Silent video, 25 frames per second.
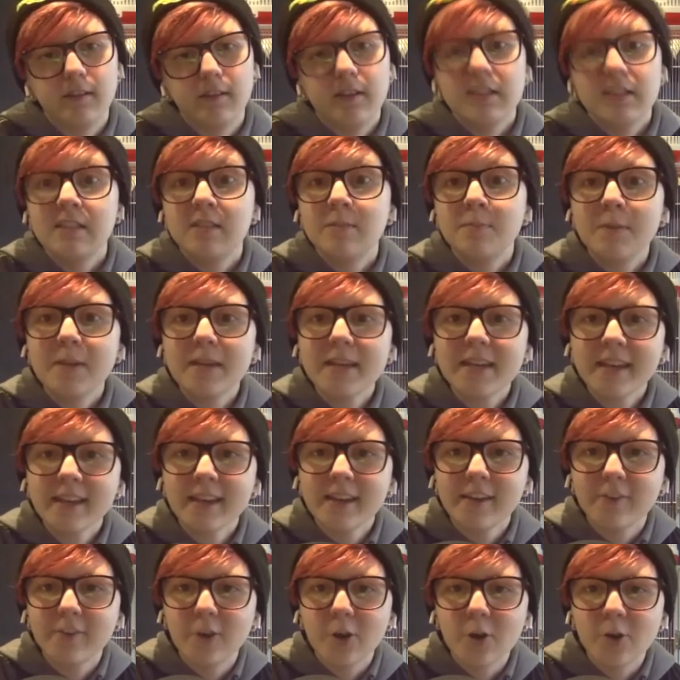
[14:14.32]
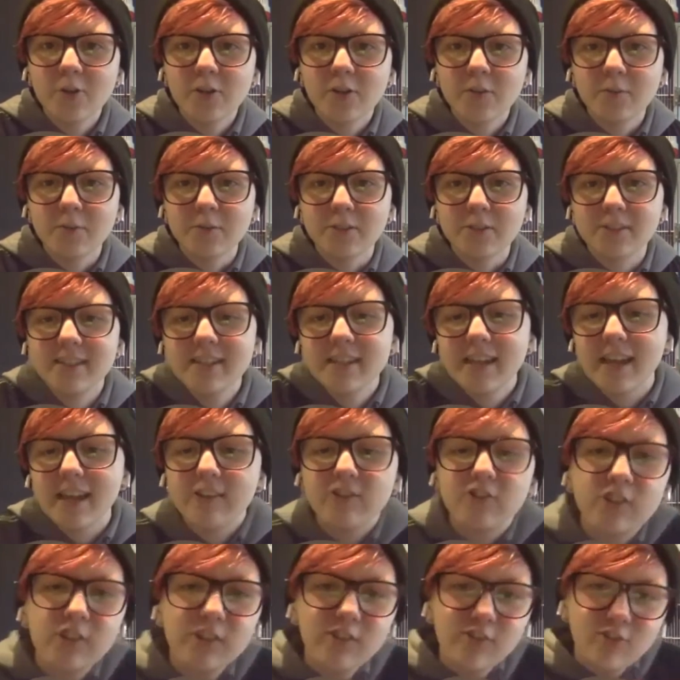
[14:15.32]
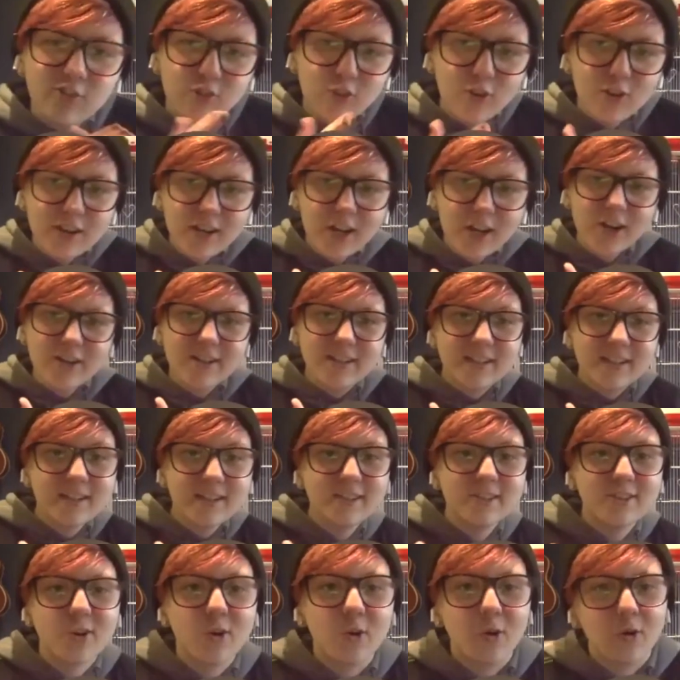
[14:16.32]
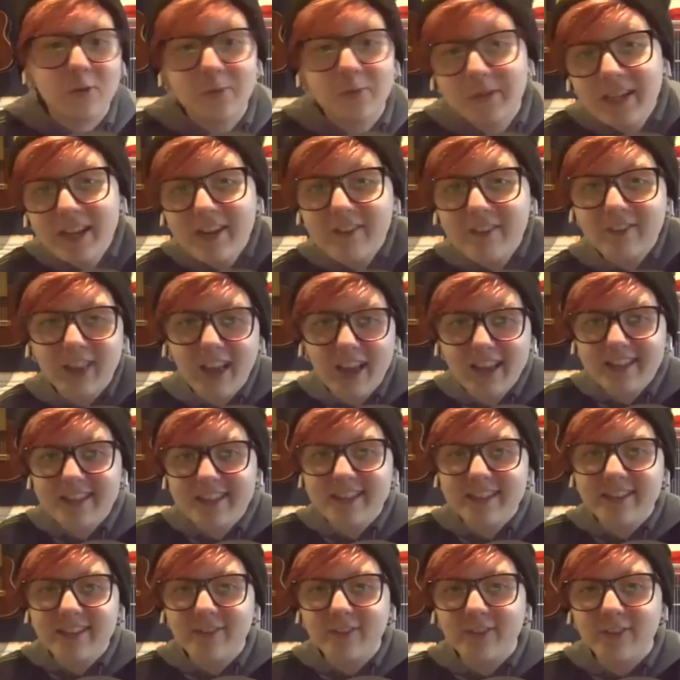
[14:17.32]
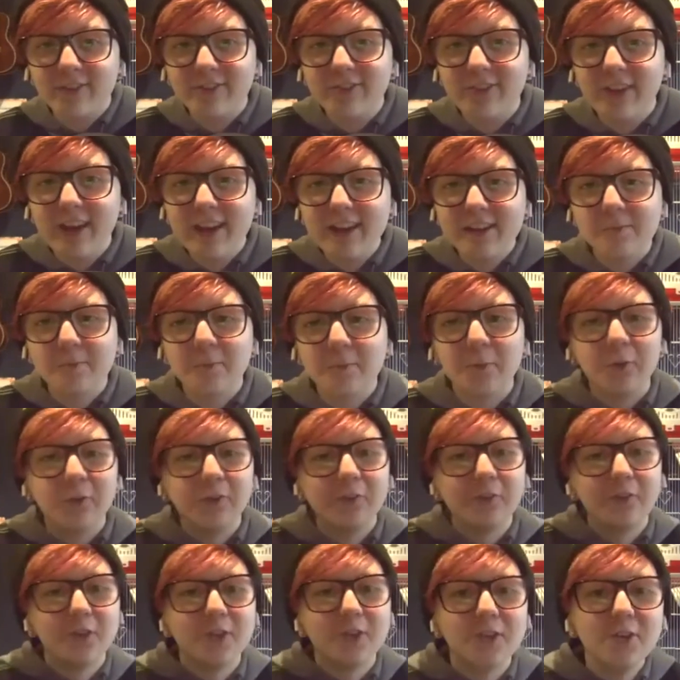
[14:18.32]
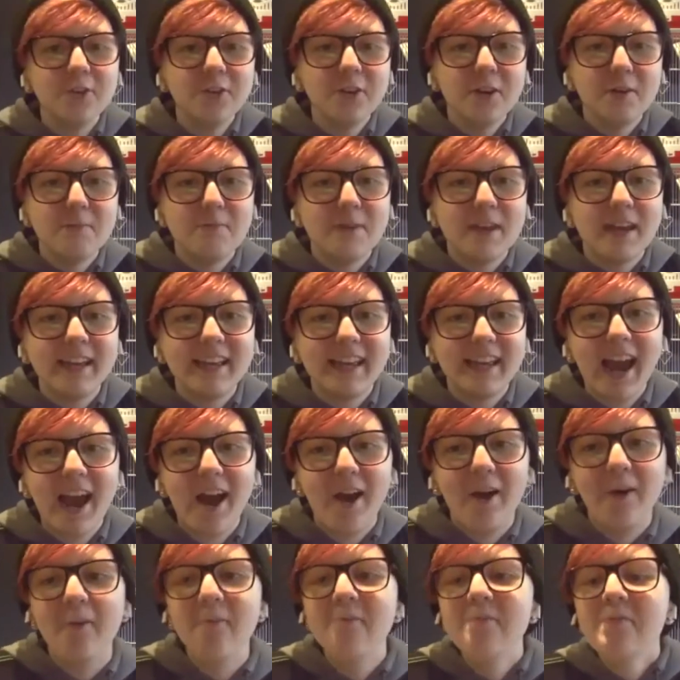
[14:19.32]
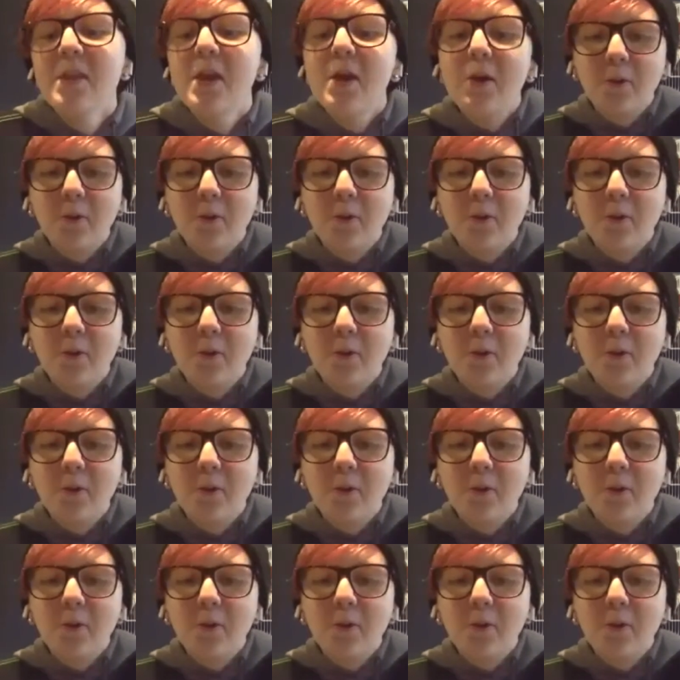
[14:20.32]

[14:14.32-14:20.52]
Speaking of OWC agents, join our Discord. We have lots of different fandom roles for you to pick out.